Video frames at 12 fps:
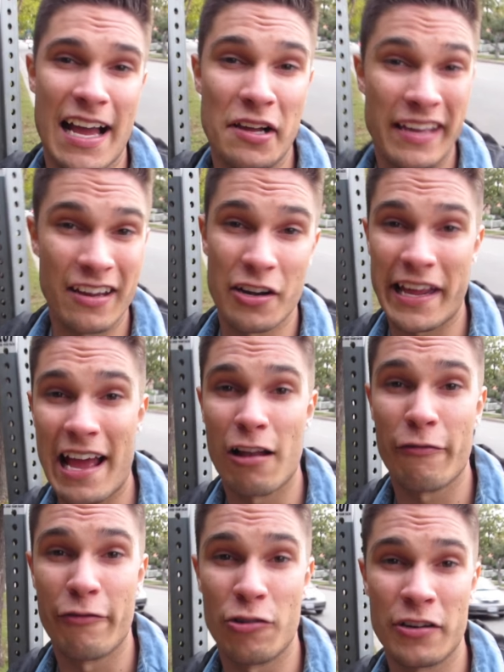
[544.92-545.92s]
out here in
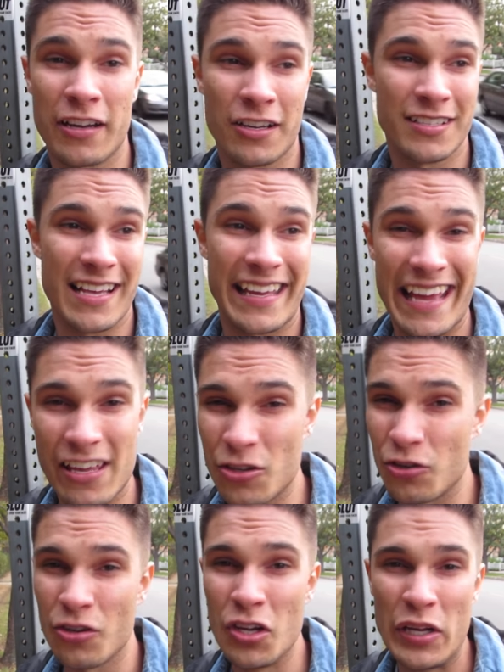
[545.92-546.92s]
California because they get
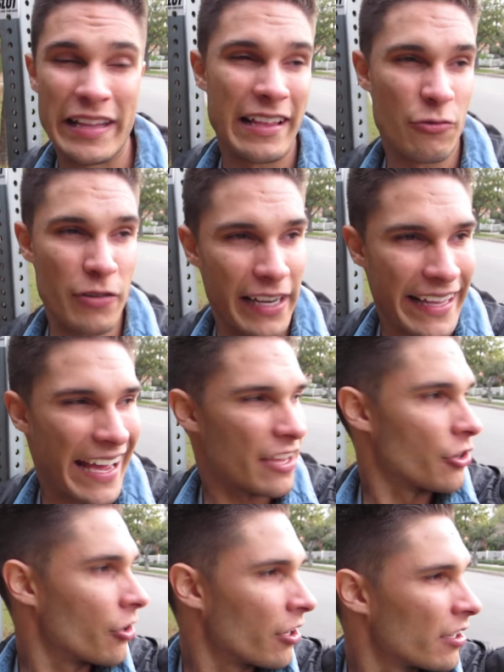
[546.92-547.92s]
you. They really
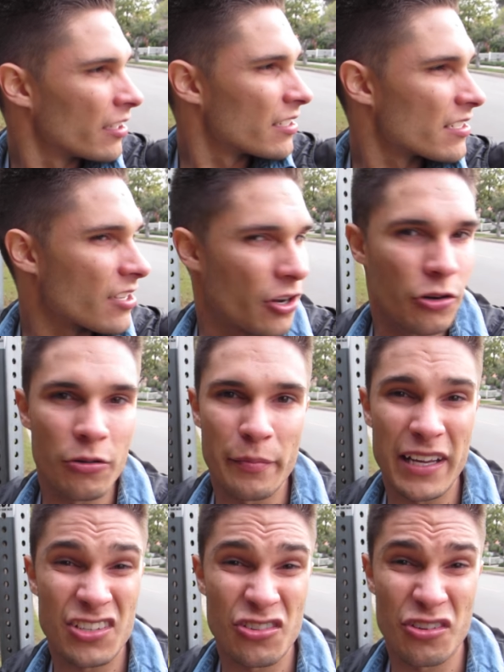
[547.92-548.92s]
get you. So
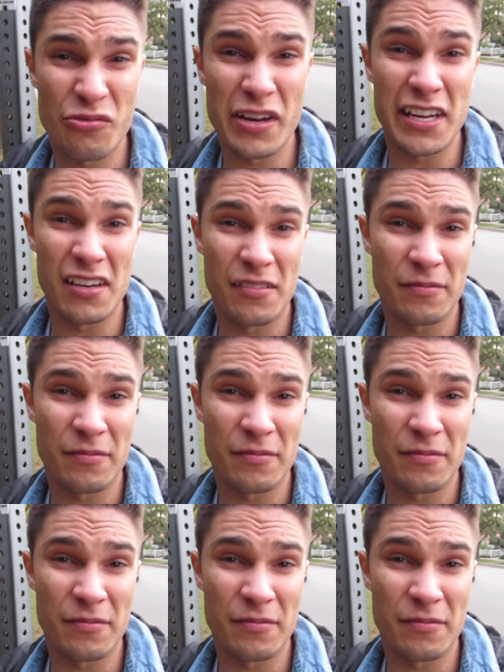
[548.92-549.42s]
make sure you read.